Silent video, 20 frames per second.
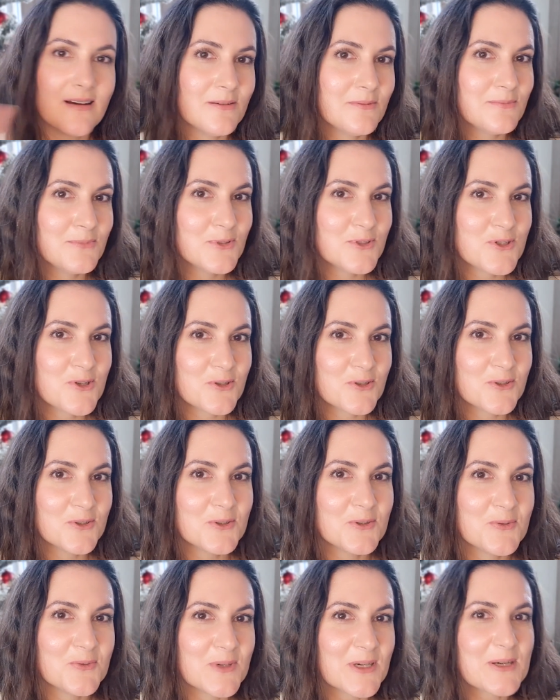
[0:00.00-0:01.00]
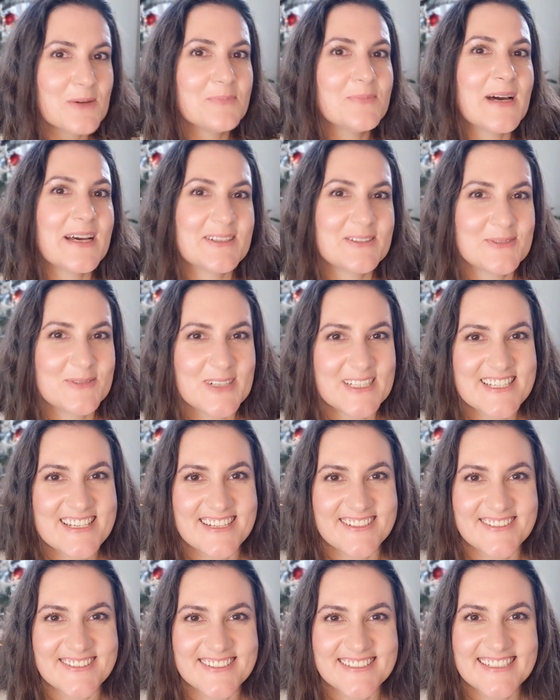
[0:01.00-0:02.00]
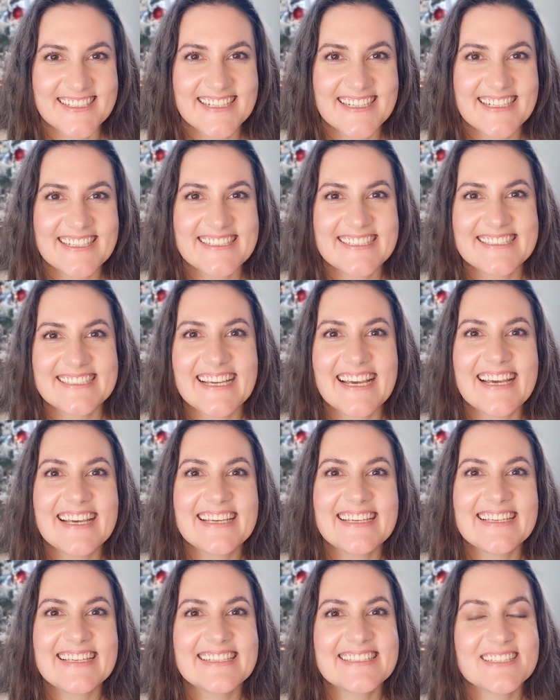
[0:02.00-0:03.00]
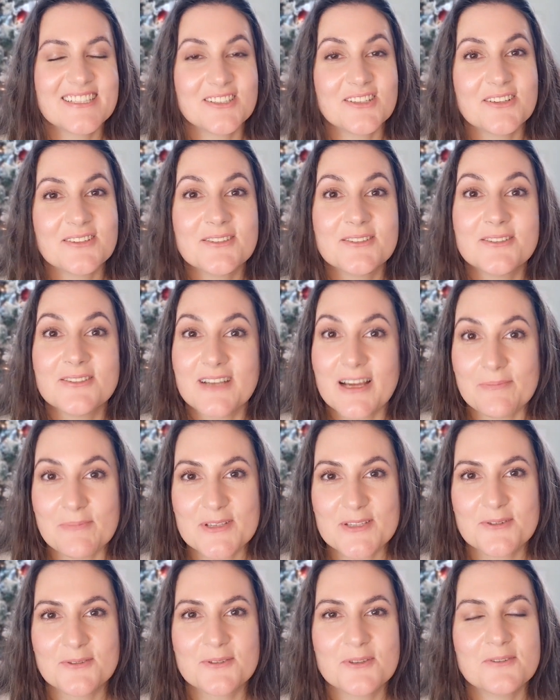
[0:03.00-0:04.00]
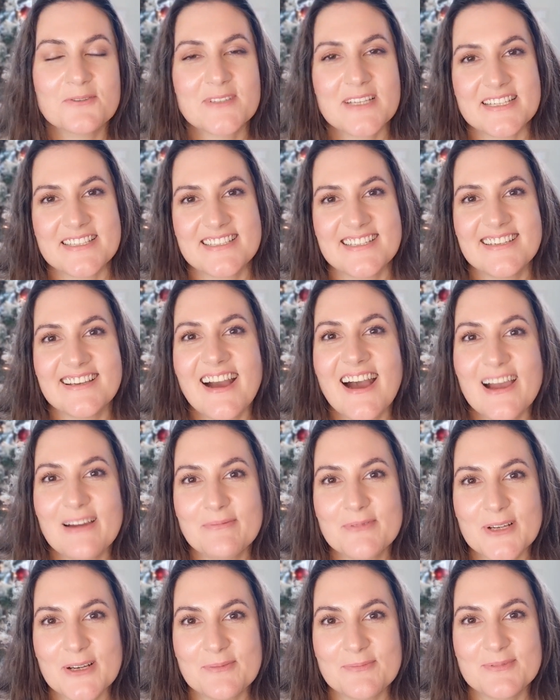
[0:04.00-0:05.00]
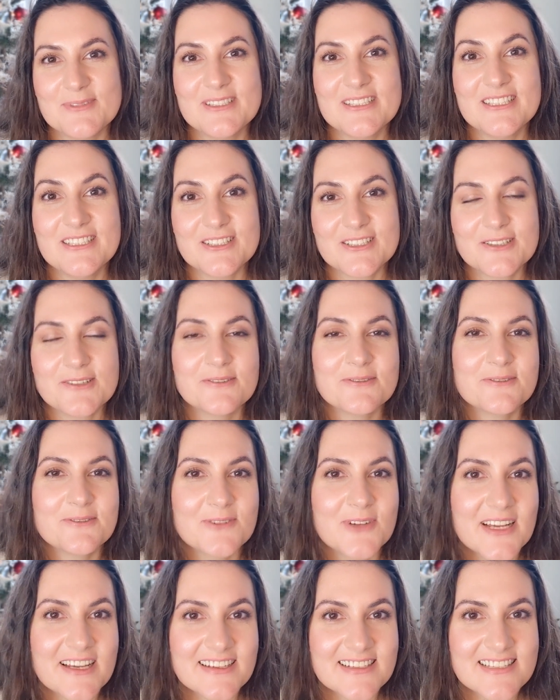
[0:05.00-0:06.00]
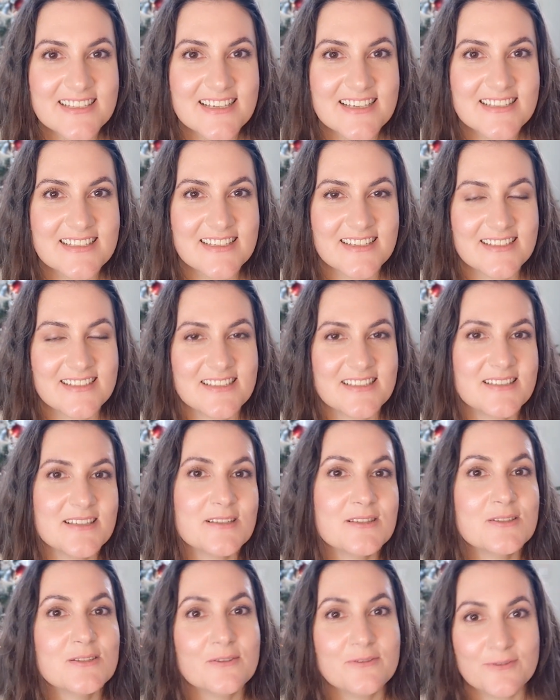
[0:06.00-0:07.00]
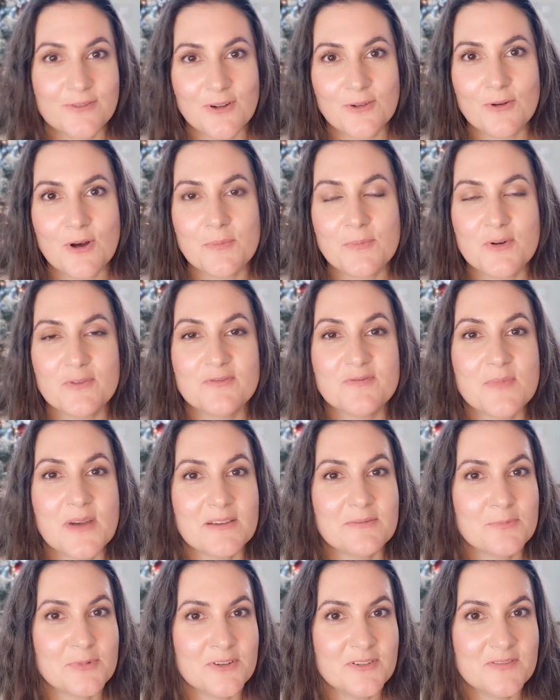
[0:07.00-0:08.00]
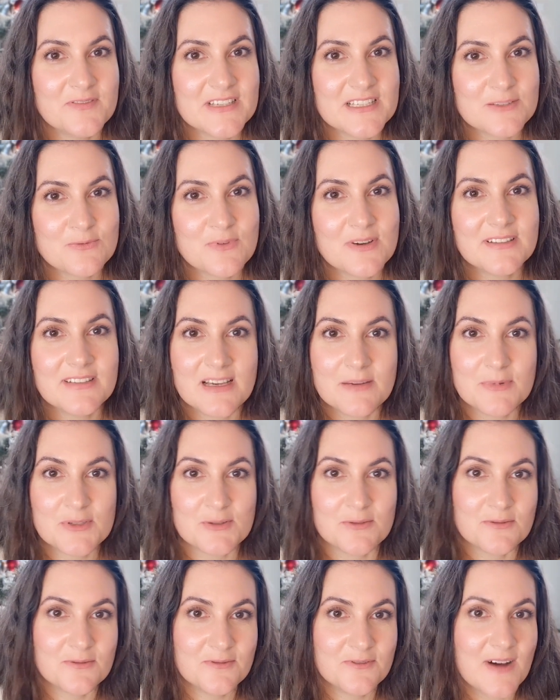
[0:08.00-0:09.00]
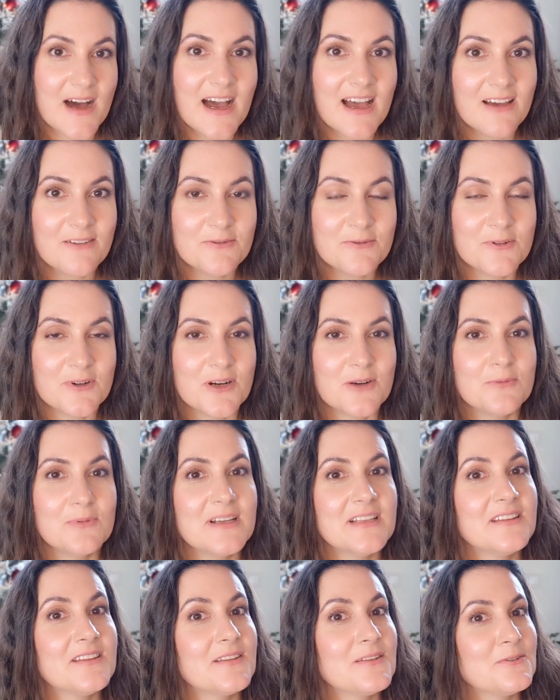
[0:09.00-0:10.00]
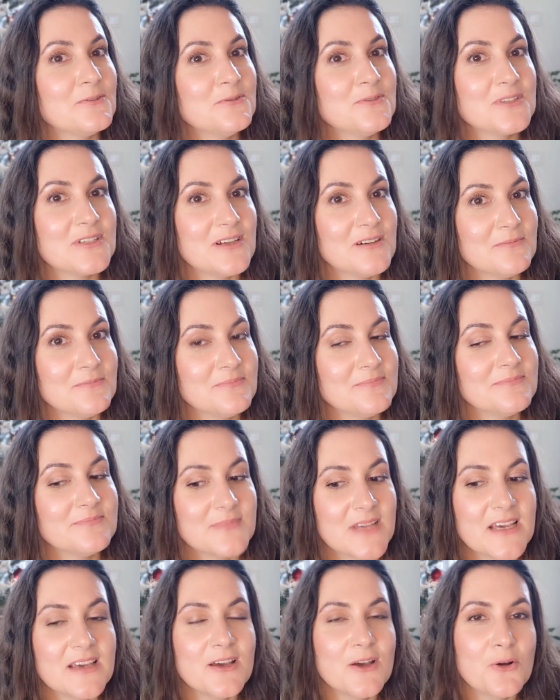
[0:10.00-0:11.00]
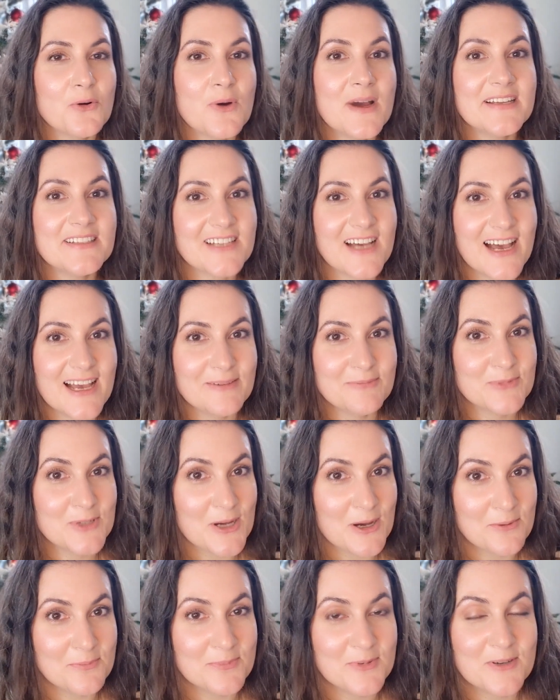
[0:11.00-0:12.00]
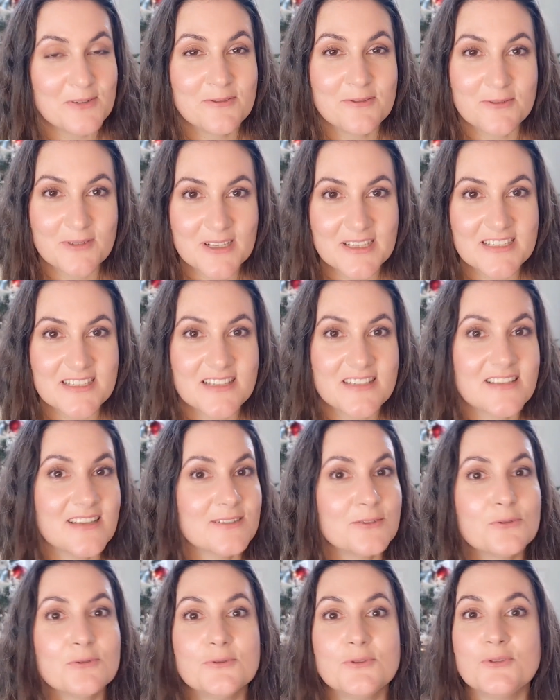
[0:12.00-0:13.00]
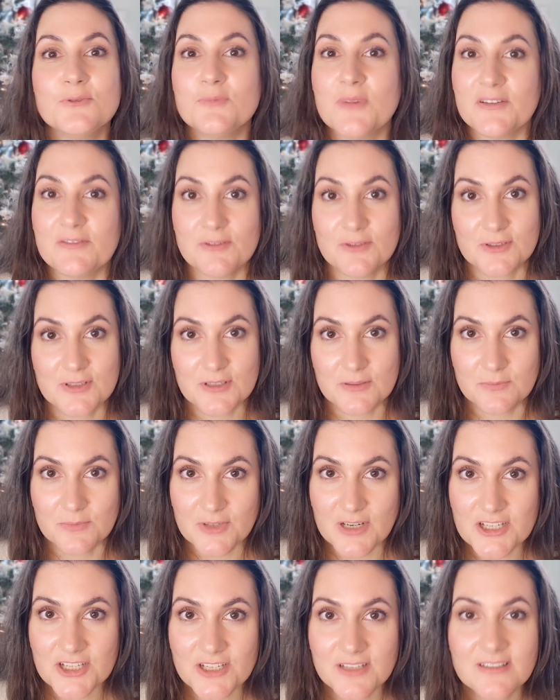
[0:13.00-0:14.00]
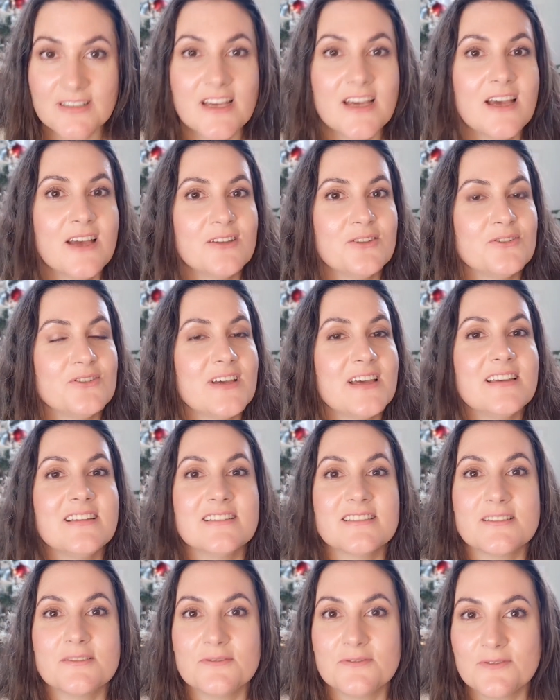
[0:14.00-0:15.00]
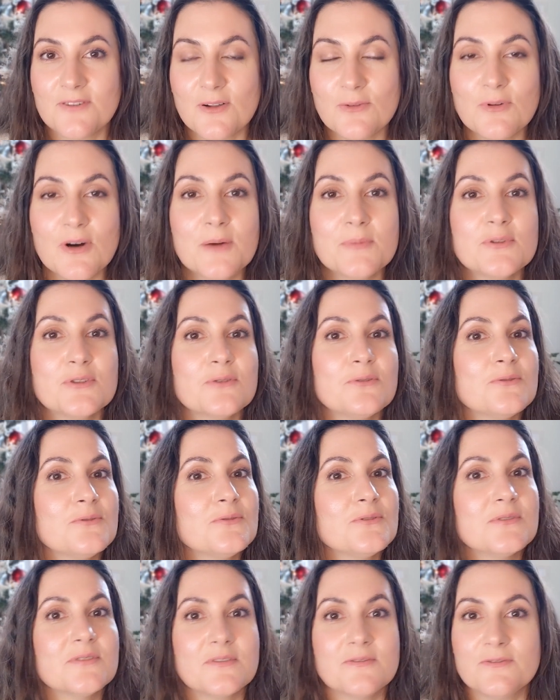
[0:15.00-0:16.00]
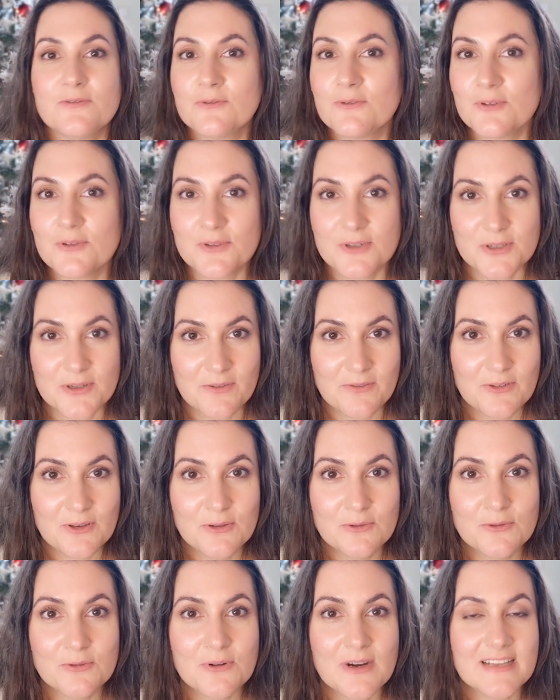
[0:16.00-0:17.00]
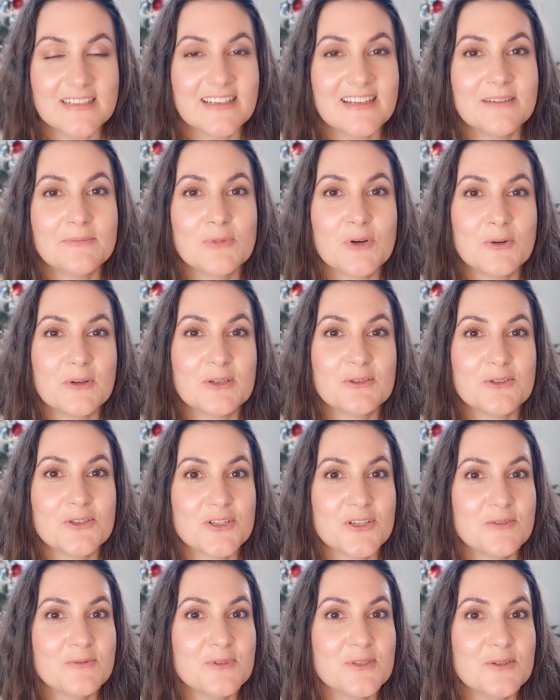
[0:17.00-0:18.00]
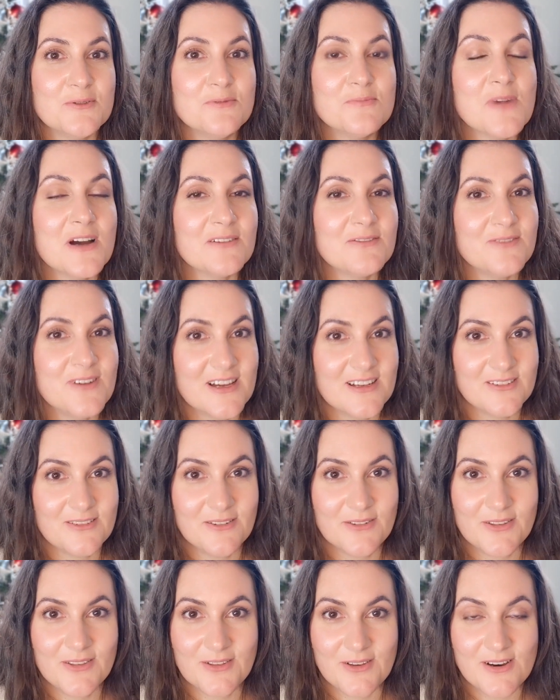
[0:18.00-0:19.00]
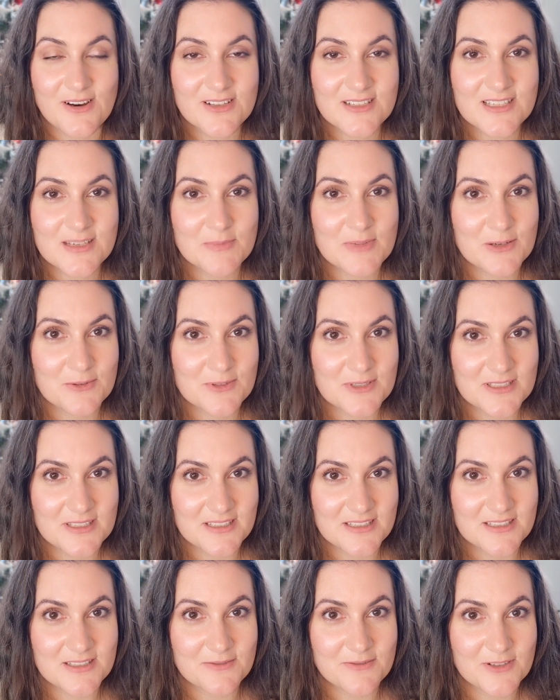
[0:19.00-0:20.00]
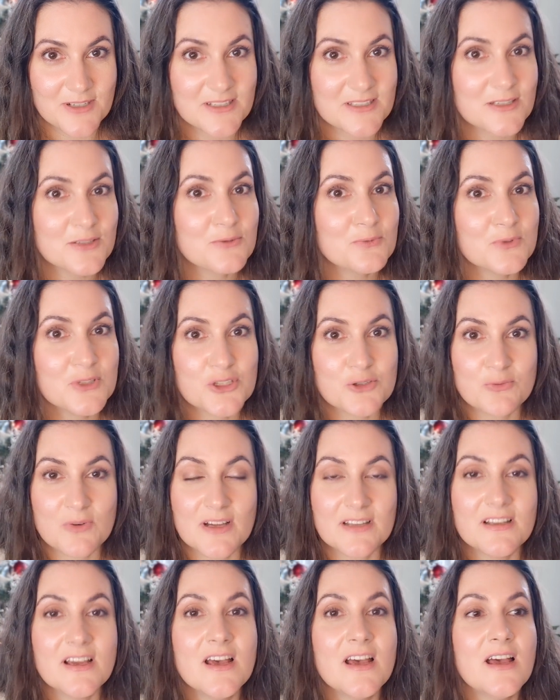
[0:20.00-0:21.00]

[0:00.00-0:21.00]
Buongiorno, welcome back to my channel. Today is another episode of testing hyped up niche fragrances. This is the follow-up of my previous one, episode 5, where I went through some quite hyped up fragrances and told you my first impression. Today is the follow-up, so the full review, and I'm going to share with you my final thoughts about these fragrances, which one